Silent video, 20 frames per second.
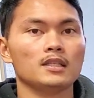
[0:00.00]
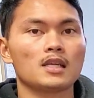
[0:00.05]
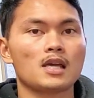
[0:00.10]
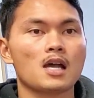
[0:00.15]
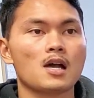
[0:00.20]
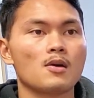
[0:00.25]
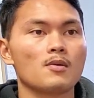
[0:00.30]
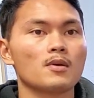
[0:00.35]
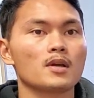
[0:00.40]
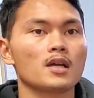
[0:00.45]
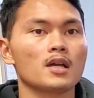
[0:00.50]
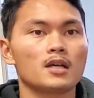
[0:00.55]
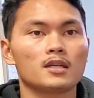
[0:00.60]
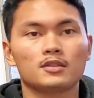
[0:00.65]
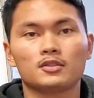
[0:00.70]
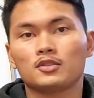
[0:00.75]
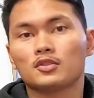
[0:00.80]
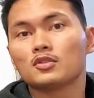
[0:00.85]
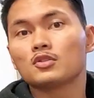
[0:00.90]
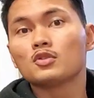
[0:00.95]
how I got
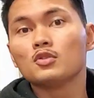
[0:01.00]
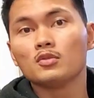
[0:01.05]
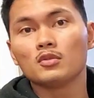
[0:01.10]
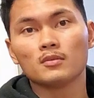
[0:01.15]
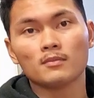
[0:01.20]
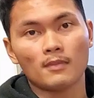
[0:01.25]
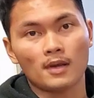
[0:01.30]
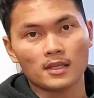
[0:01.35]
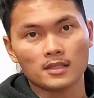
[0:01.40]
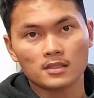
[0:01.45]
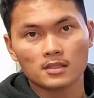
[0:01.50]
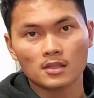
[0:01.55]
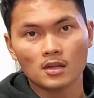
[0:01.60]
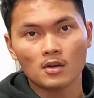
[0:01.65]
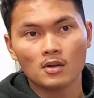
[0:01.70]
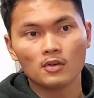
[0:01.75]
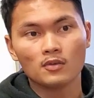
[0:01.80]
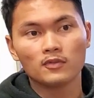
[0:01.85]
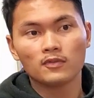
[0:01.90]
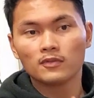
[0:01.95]
it to tune it
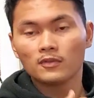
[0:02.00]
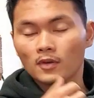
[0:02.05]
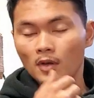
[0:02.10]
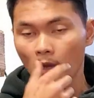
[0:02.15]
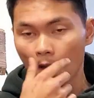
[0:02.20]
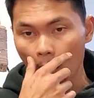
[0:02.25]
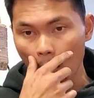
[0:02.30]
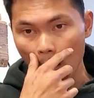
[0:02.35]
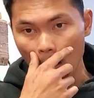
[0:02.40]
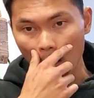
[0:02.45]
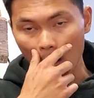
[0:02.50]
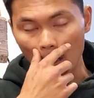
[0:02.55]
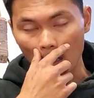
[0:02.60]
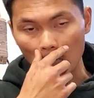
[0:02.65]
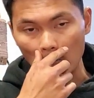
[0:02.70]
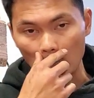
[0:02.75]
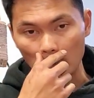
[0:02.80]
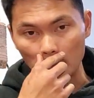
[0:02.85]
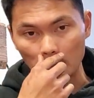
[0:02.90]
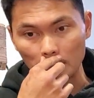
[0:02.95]
myself.
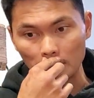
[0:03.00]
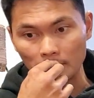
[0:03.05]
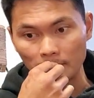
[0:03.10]
I